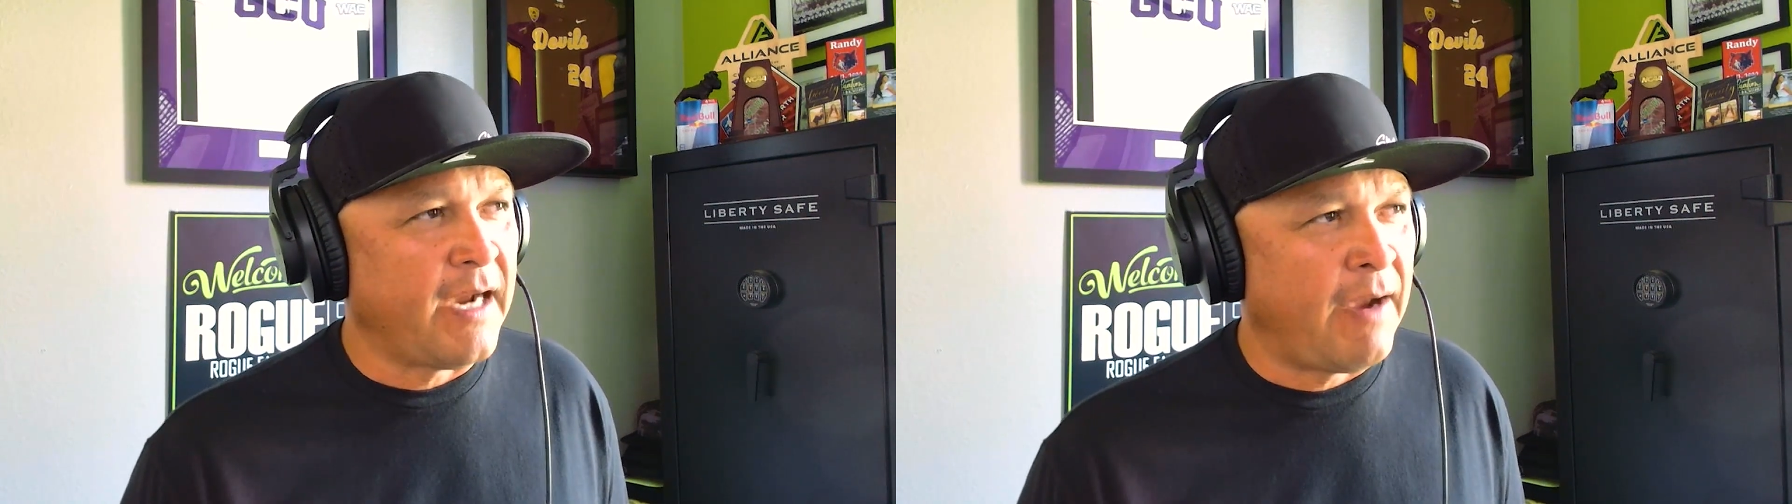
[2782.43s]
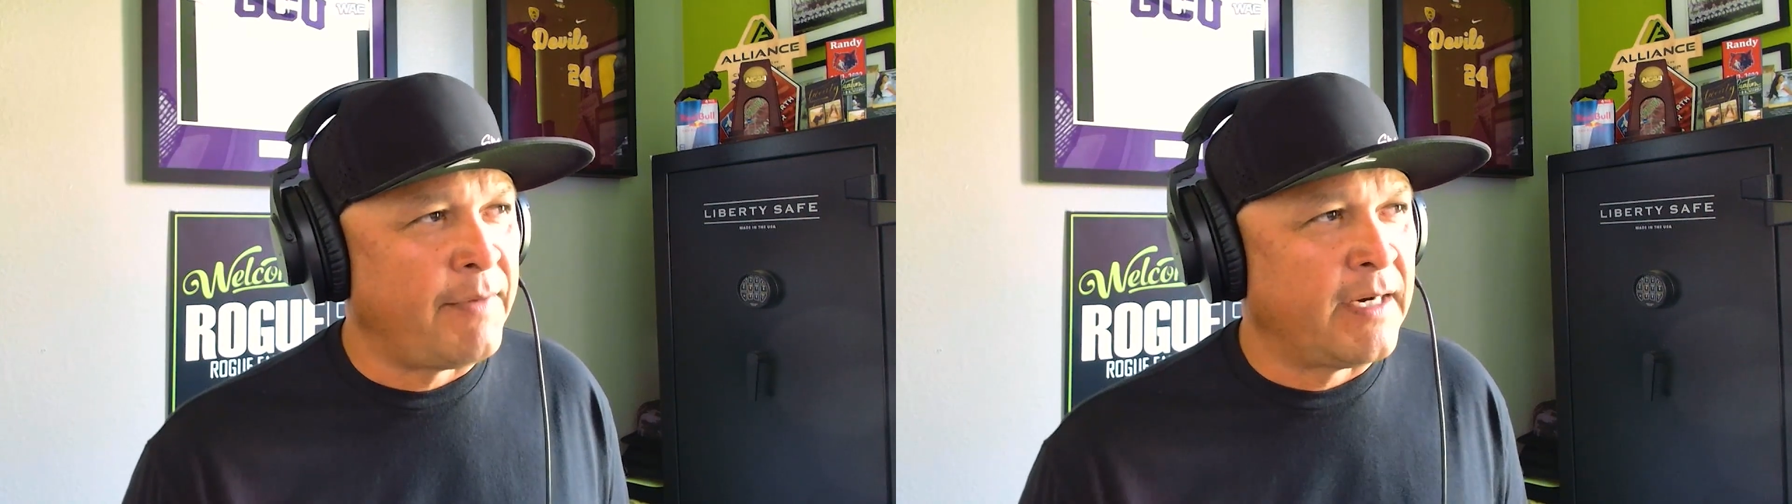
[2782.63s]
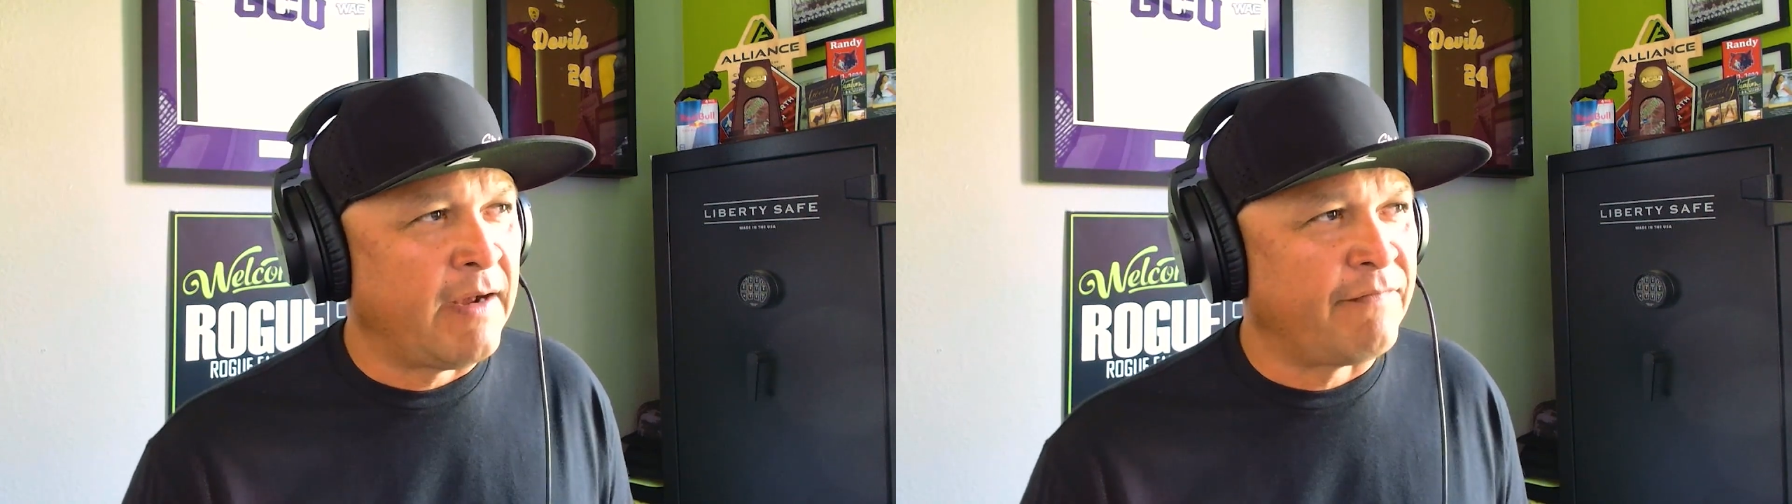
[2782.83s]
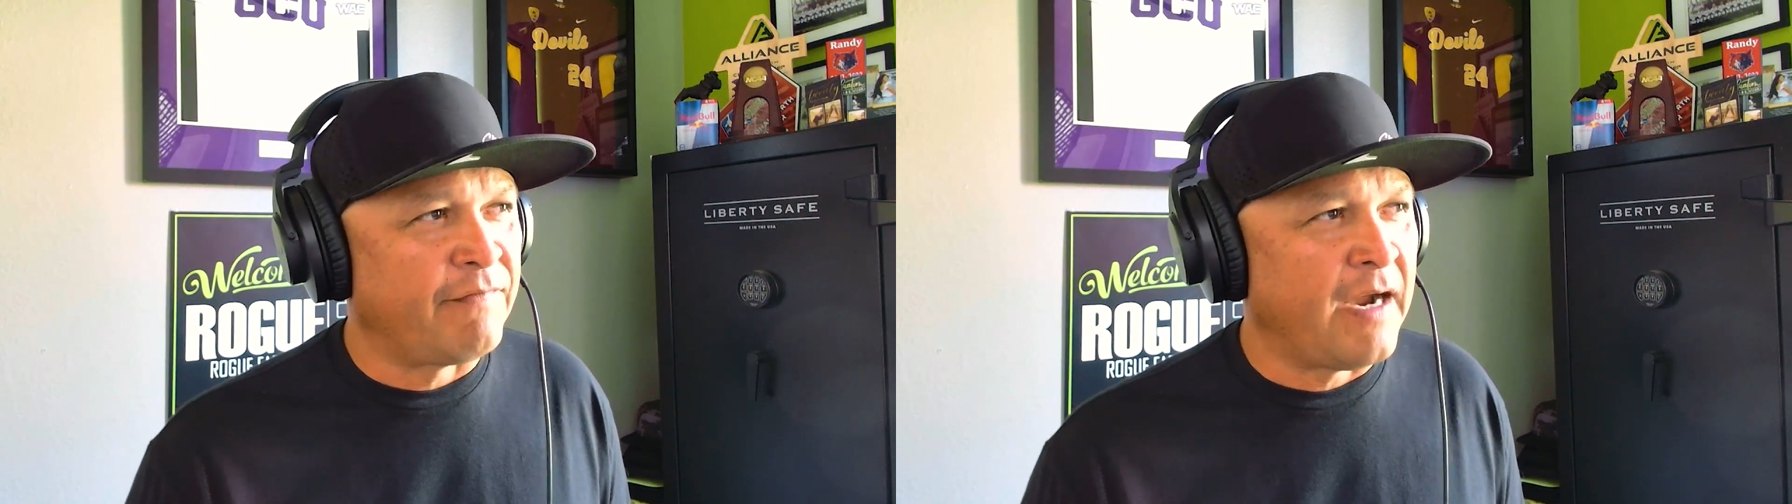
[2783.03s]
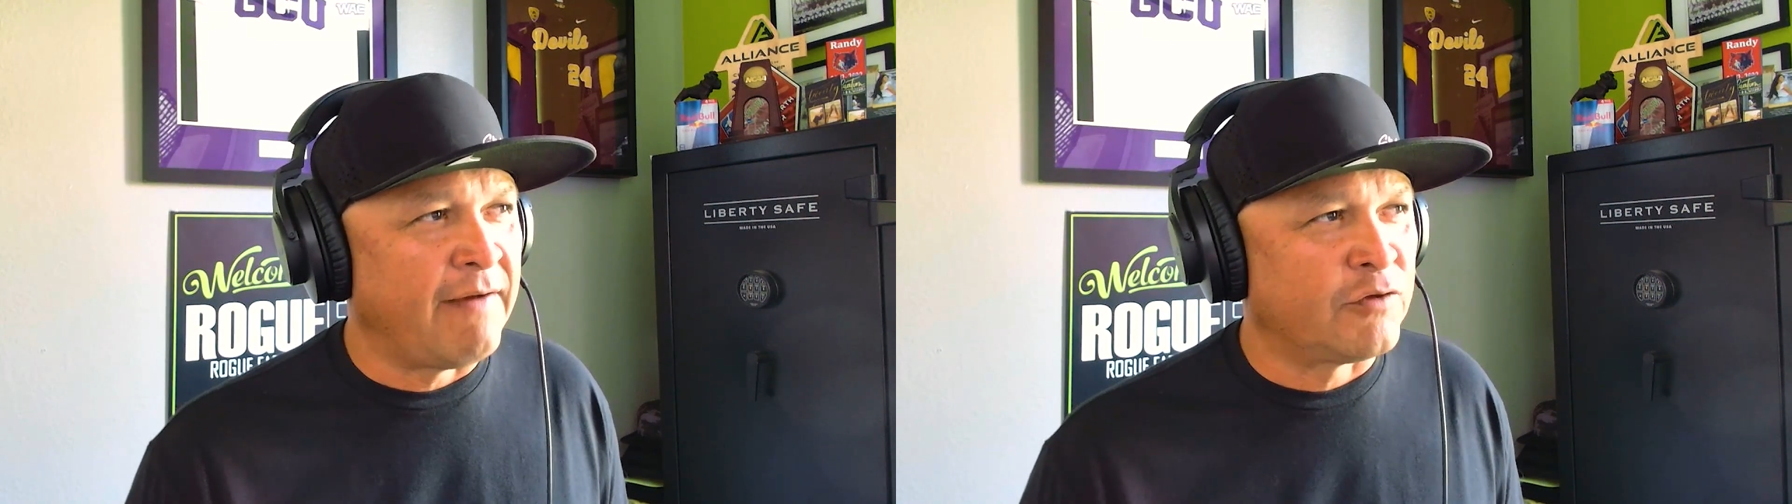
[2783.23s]
I mean,
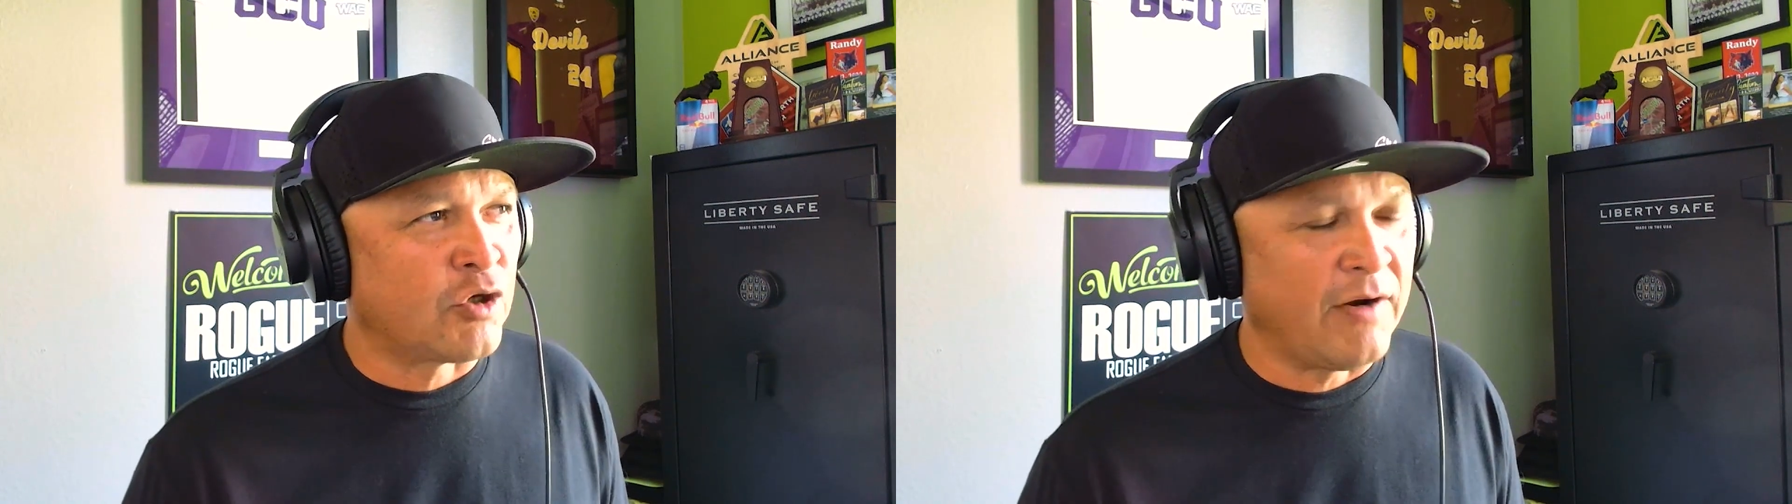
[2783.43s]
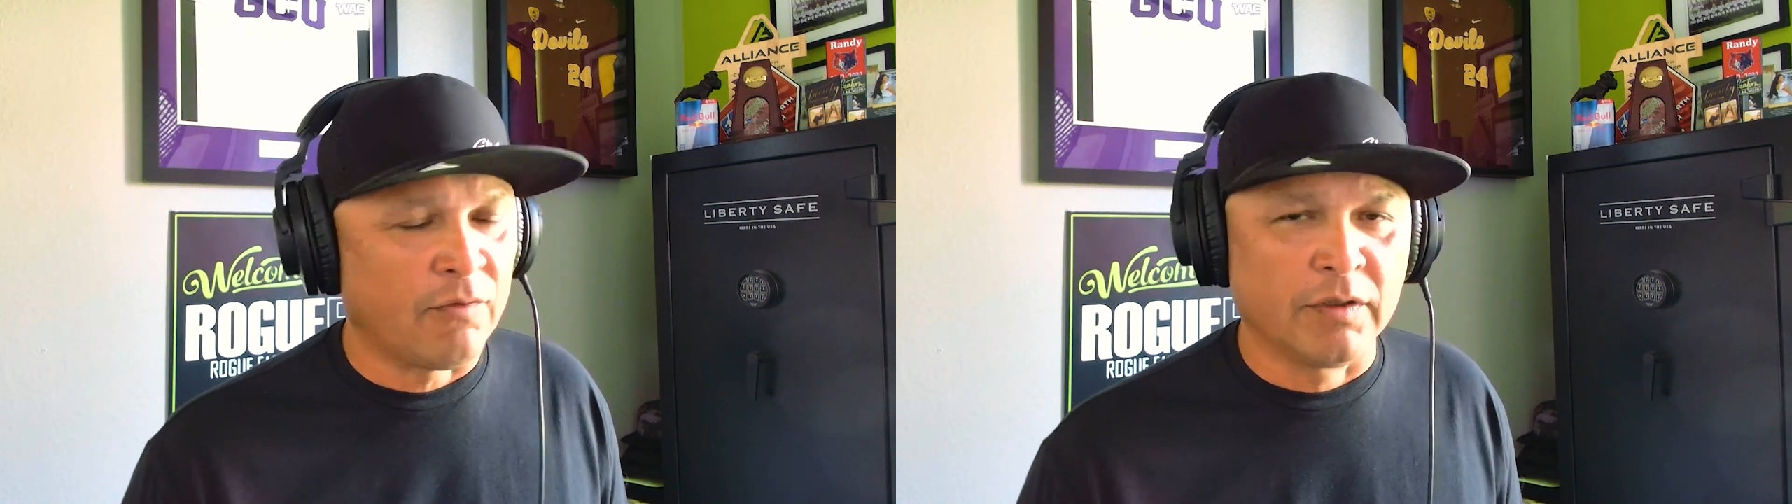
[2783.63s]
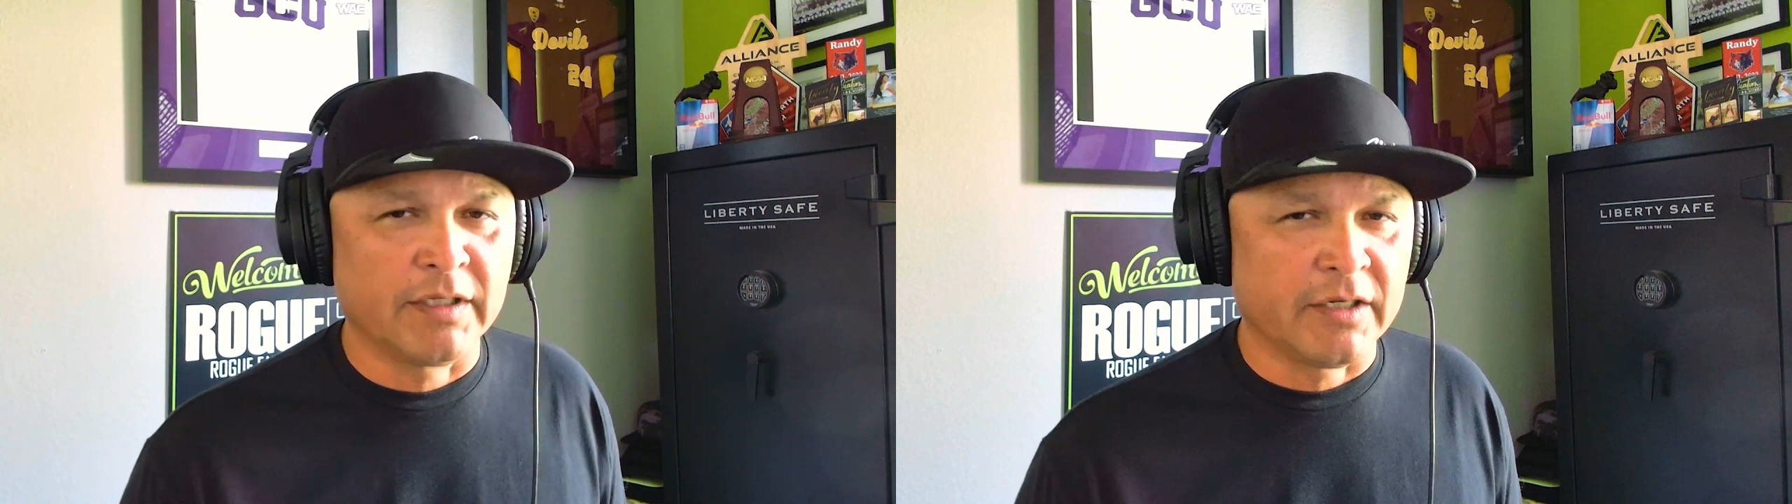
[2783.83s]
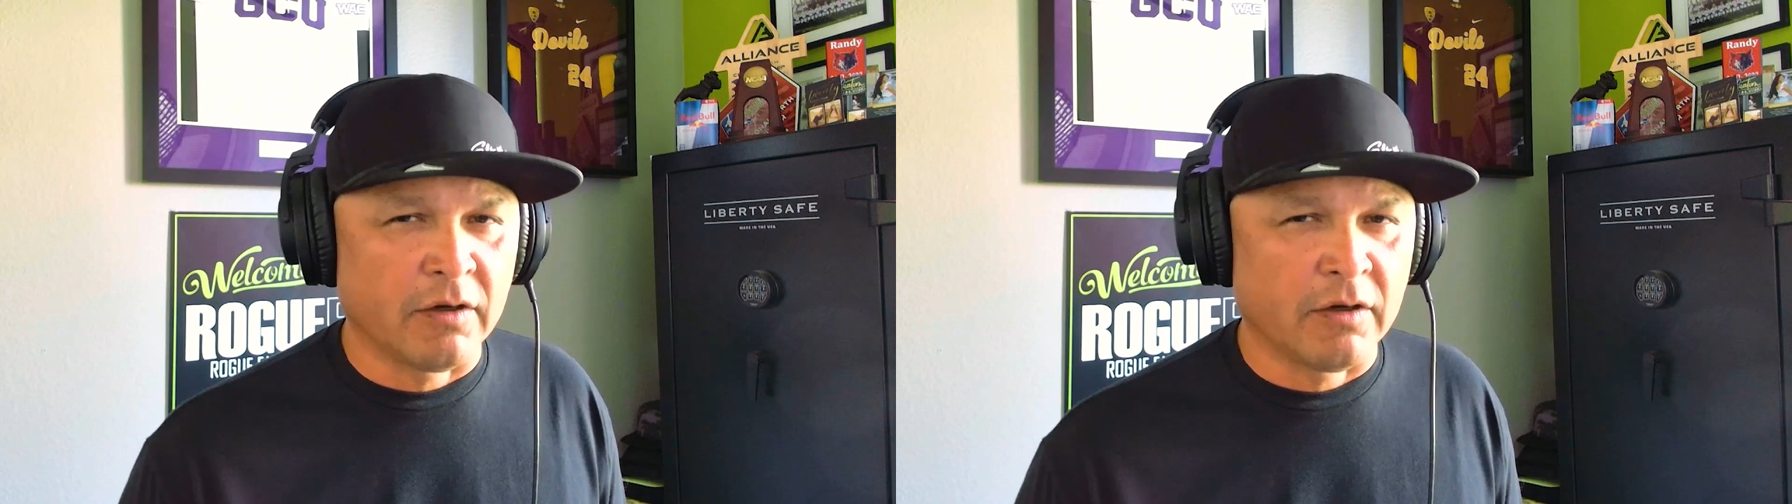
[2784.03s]
I've tried really